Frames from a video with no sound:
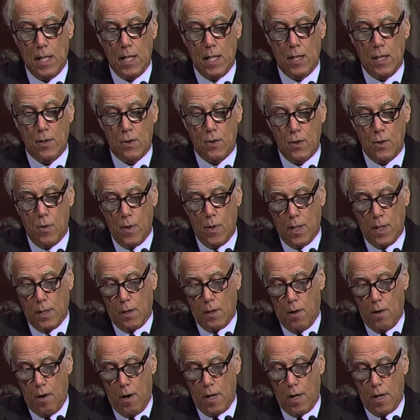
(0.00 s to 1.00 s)
leading to
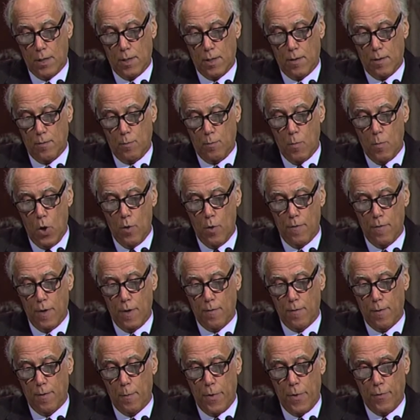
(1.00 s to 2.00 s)
a cost
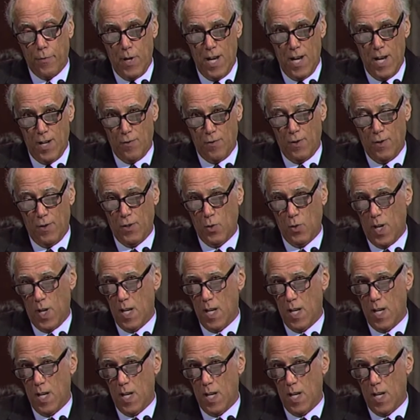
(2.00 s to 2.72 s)
moving from three hundred